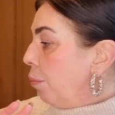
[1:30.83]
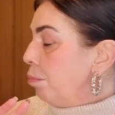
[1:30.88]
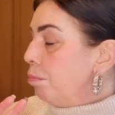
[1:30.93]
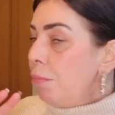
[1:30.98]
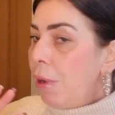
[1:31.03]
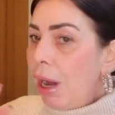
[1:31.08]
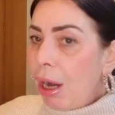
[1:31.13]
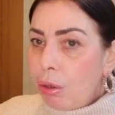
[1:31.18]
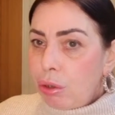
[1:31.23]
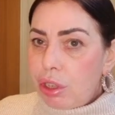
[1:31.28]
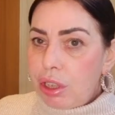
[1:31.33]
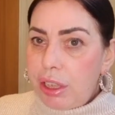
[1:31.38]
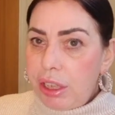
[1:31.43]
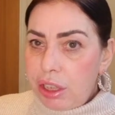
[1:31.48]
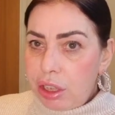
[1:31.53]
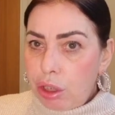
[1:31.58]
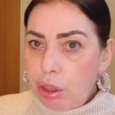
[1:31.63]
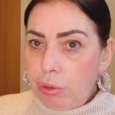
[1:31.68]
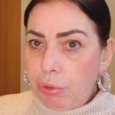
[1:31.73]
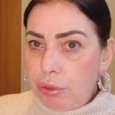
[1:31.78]
mostly
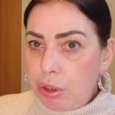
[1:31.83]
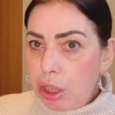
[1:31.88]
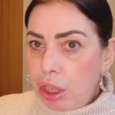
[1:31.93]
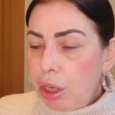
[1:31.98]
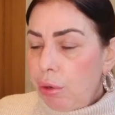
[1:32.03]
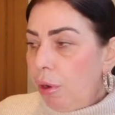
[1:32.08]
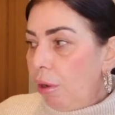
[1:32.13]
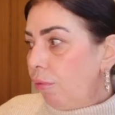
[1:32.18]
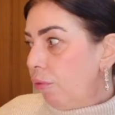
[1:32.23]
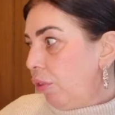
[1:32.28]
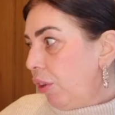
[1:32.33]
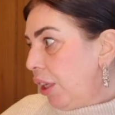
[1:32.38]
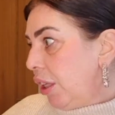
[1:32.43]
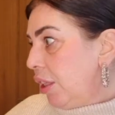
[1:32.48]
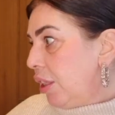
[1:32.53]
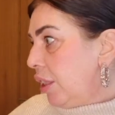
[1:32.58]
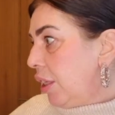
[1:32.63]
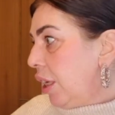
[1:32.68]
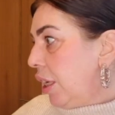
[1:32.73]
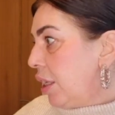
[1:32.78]
stuff to go on
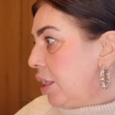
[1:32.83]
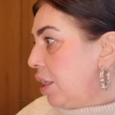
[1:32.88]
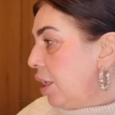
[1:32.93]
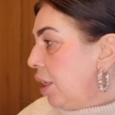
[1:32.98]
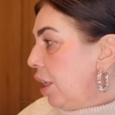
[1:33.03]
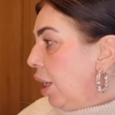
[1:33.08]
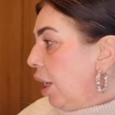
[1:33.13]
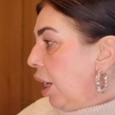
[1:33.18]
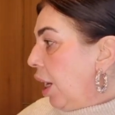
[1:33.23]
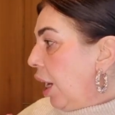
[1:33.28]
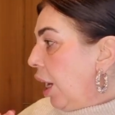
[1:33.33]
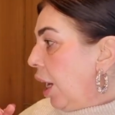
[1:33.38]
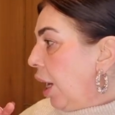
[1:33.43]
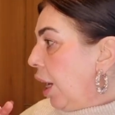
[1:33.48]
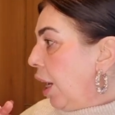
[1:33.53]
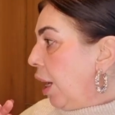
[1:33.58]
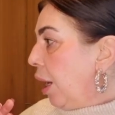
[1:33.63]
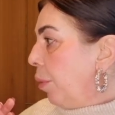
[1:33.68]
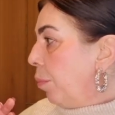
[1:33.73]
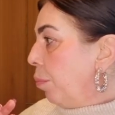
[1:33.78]
vinted.
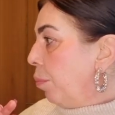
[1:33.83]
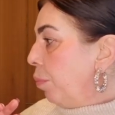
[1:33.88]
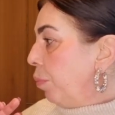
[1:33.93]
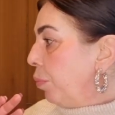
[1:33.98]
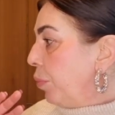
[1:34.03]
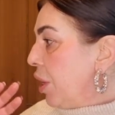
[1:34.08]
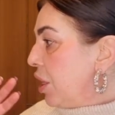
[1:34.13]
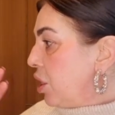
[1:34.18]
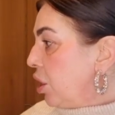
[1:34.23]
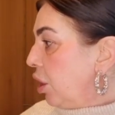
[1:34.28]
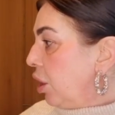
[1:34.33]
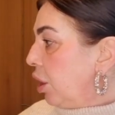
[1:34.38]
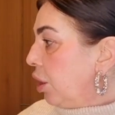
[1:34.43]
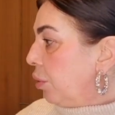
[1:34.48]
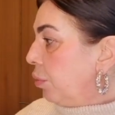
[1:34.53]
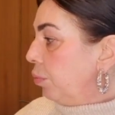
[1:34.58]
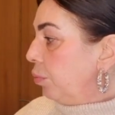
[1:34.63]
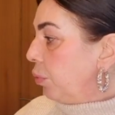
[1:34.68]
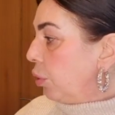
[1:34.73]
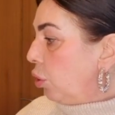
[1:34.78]
There's
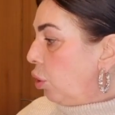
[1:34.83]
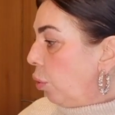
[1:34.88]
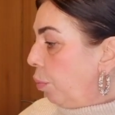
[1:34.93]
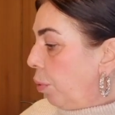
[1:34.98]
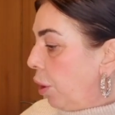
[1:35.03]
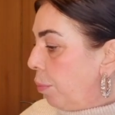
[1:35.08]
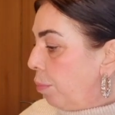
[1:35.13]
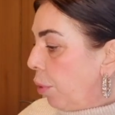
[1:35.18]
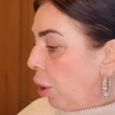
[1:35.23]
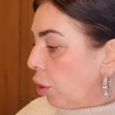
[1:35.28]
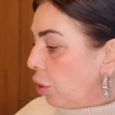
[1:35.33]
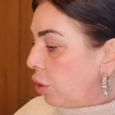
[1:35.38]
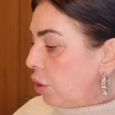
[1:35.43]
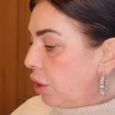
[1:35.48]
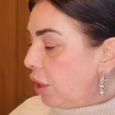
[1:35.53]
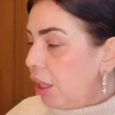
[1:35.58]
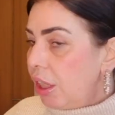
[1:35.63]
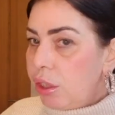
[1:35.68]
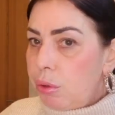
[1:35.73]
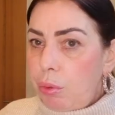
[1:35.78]
a couple of
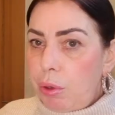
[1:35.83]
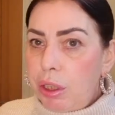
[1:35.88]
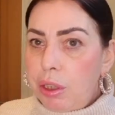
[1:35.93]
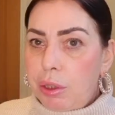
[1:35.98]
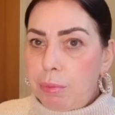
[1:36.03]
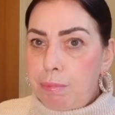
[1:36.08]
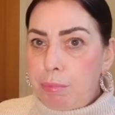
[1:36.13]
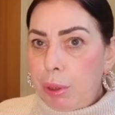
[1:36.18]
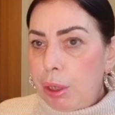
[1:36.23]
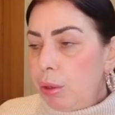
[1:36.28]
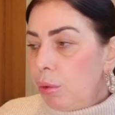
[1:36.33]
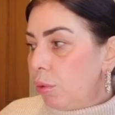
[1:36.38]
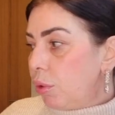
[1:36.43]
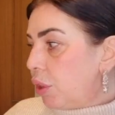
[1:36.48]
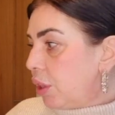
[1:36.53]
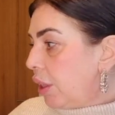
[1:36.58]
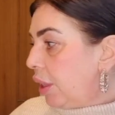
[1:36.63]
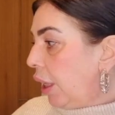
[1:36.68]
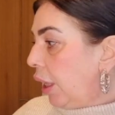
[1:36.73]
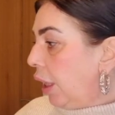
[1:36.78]
boxes with
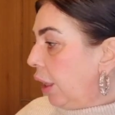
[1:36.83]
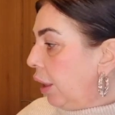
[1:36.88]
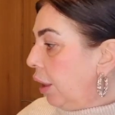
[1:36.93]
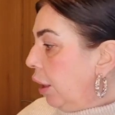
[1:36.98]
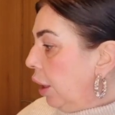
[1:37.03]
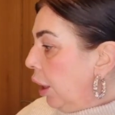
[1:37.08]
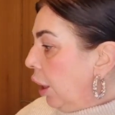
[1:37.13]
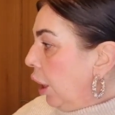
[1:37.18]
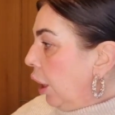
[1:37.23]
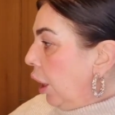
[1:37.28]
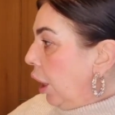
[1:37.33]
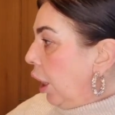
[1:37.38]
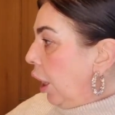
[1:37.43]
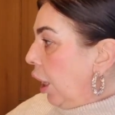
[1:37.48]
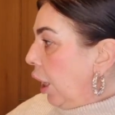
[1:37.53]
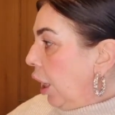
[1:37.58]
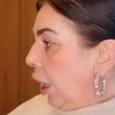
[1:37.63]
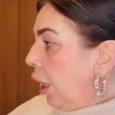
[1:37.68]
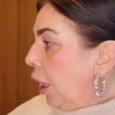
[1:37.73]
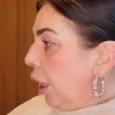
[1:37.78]
boots in,
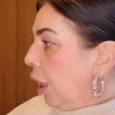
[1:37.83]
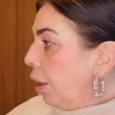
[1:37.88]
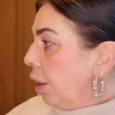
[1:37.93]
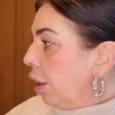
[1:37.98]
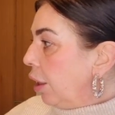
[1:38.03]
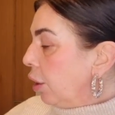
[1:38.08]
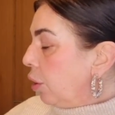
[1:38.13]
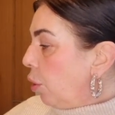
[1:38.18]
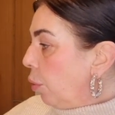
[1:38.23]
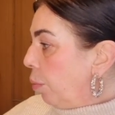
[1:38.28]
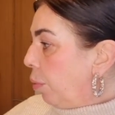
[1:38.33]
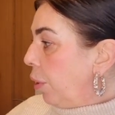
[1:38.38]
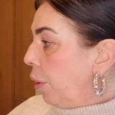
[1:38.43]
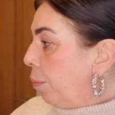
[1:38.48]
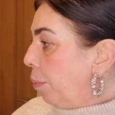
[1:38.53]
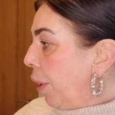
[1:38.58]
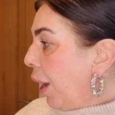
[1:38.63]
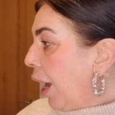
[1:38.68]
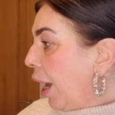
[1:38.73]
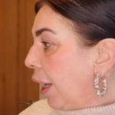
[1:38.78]
a couple
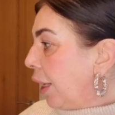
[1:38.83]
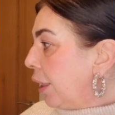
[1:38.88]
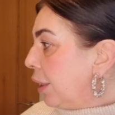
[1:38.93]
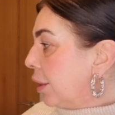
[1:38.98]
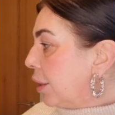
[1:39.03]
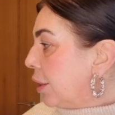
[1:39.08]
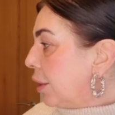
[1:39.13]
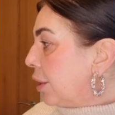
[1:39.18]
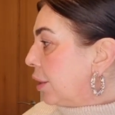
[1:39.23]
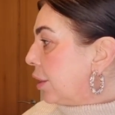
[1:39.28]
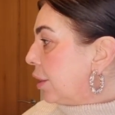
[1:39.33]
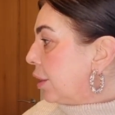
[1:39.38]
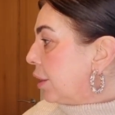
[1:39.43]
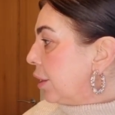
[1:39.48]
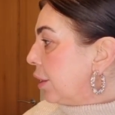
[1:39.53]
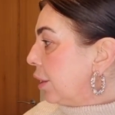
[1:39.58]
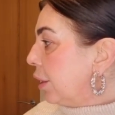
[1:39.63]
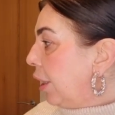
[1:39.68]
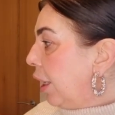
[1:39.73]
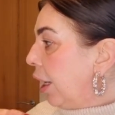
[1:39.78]
of
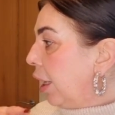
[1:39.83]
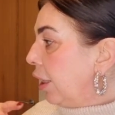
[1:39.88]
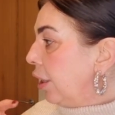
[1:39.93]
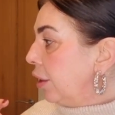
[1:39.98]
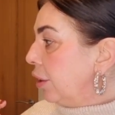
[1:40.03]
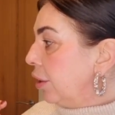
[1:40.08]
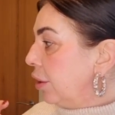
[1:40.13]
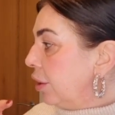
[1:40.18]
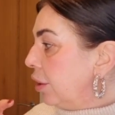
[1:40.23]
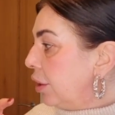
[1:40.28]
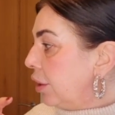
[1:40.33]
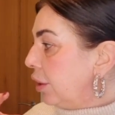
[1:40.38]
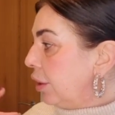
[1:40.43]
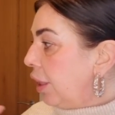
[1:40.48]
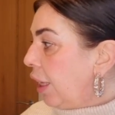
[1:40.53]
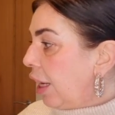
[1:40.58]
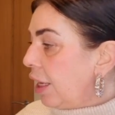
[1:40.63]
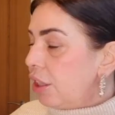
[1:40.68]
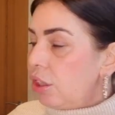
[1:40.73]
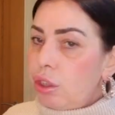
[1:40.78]
bags and
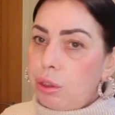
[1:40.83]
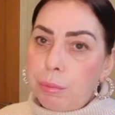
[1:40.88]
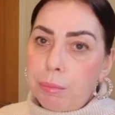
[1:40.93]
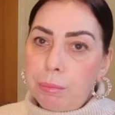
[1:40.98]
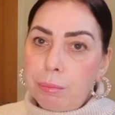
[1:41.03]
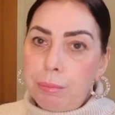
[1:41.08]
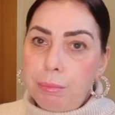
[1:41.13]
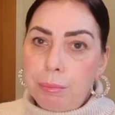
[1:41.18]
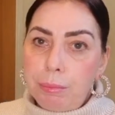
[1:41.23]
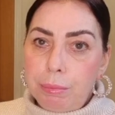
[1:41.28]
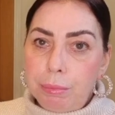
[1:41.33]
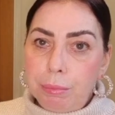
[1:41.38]
yeah, some